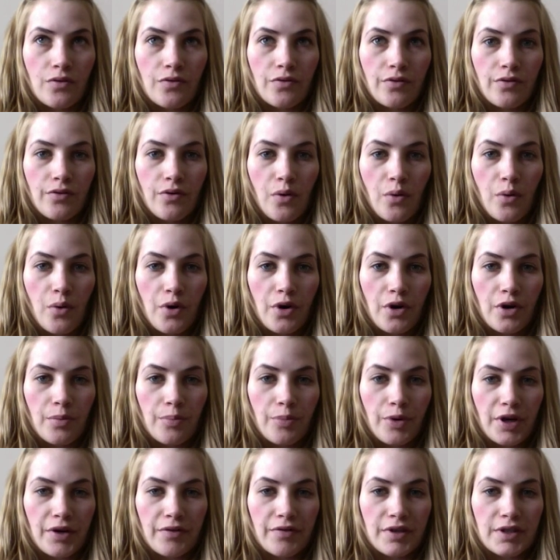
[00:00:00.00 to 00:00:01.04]
for
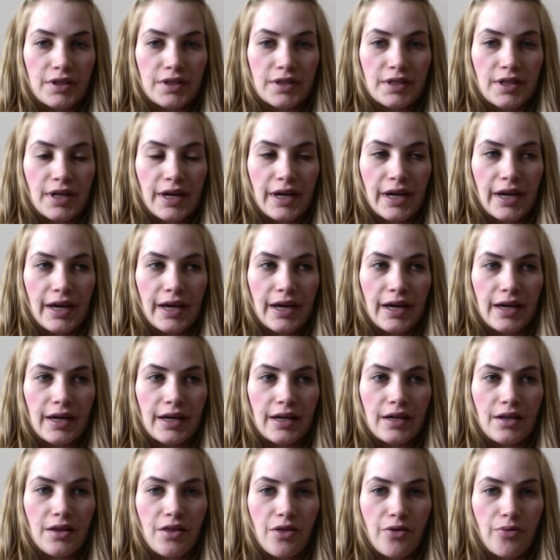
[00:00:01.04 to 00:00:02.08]
breakfast I
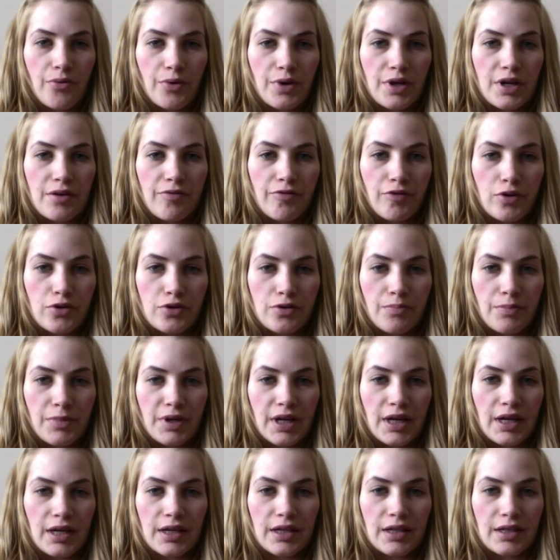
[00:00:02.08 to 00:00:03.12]
had 3 frozen
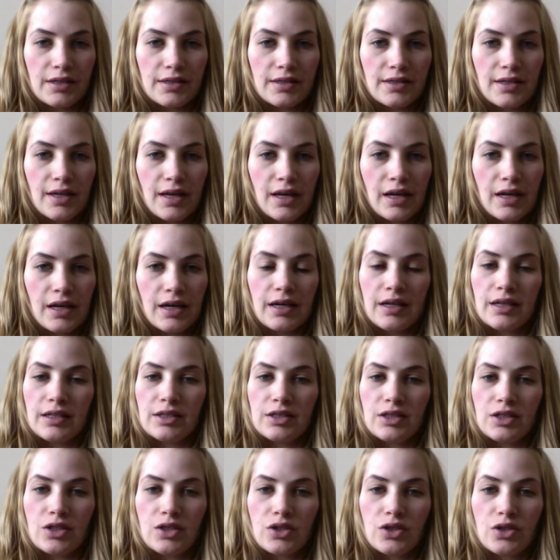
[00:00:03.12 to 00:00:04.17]
bananas
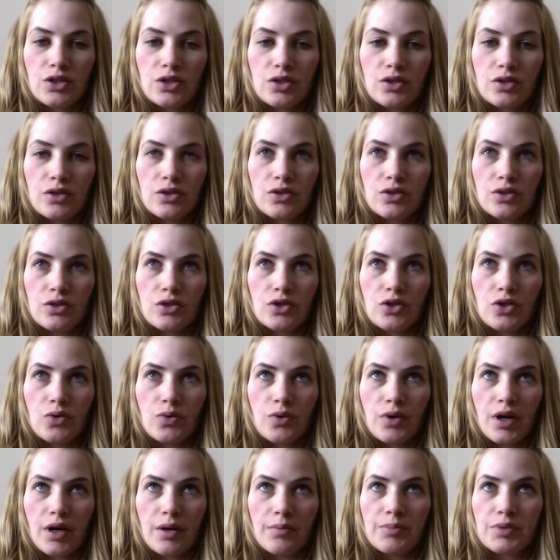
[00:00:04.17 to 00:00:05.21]
and 2
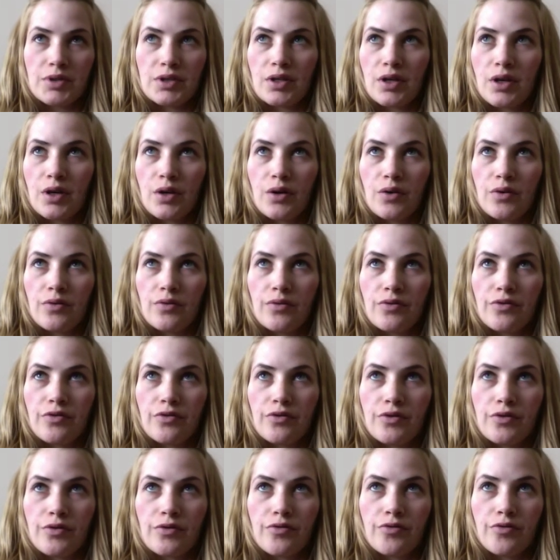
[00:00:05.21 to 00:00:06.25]
cups of
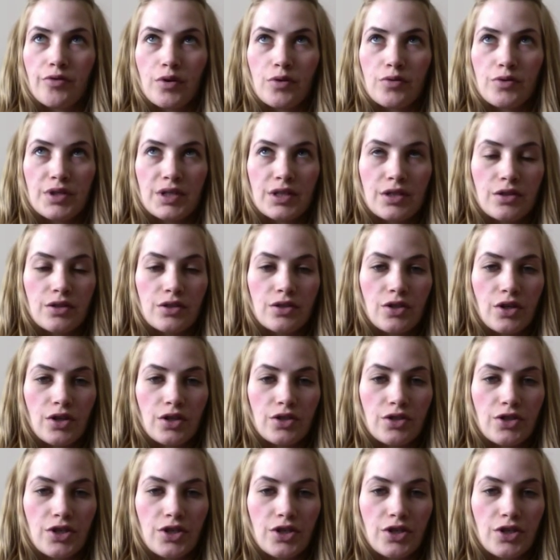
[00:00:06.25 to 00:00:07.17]
frozen dark